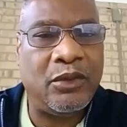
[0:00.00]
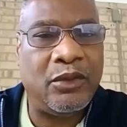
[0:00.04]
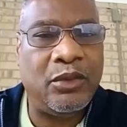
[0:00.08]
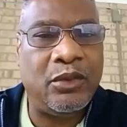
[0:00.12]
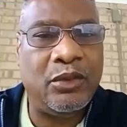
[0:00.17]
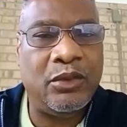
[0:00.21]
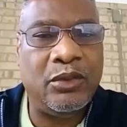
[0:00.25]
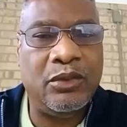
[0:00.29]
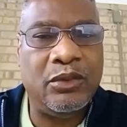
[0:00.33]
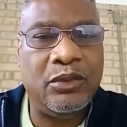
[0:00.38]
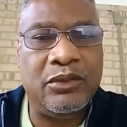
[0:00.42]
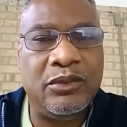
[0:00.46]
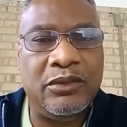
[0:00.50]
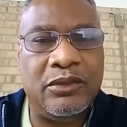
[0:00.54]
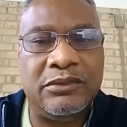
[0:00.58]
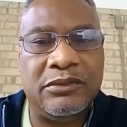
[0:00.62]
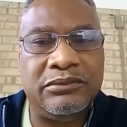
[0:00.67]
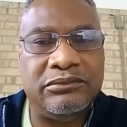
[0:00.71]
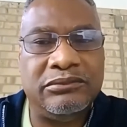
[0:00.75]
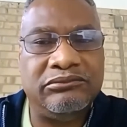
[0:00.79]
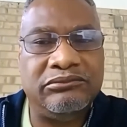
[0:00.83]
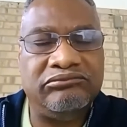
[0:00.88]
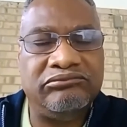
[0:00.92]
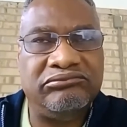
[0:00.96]
who
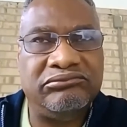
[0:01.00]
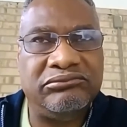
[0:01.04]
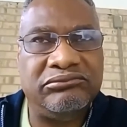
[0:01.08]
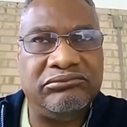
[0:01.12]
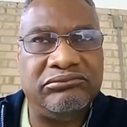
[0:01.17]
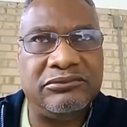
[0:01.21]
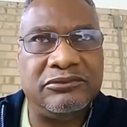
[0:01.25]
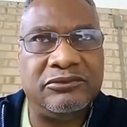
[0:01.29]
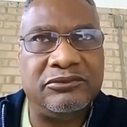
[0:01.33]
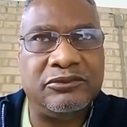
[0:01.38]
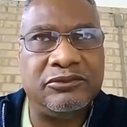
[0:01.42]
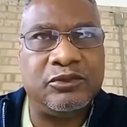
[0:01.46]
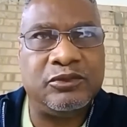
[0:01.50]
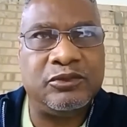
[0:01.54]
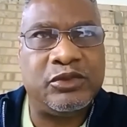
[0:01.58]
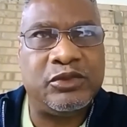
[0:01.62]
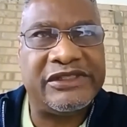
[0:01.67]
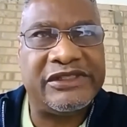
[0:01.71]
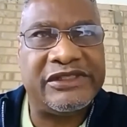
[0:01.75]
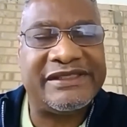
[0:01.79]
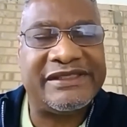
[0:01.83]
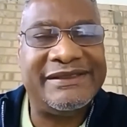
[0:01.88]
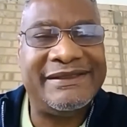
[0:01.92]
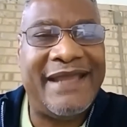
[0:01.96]

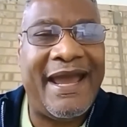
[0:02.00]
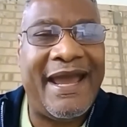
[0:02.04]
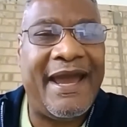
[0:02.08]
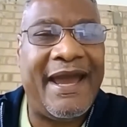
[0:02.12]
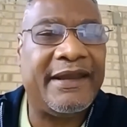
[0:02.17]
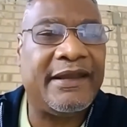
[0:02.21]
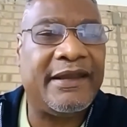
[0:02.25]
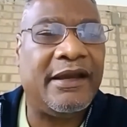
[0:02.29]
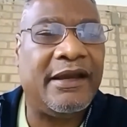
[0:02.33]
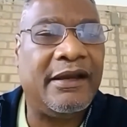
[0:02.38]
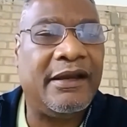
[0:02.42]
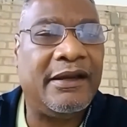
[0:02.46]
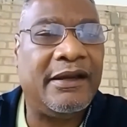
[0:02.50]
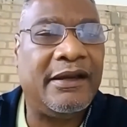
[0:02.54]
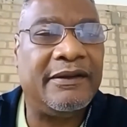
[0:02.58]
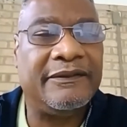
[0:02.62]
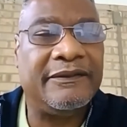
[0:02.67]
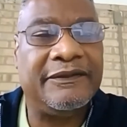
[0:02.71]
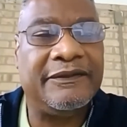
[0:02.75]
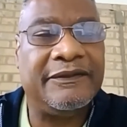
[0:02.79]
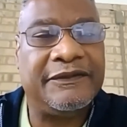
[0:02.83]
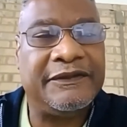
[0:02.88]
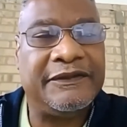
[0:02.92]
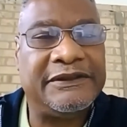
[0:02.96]
was not
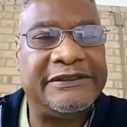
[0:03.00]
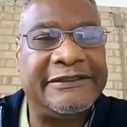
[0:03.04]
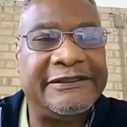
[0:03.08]
of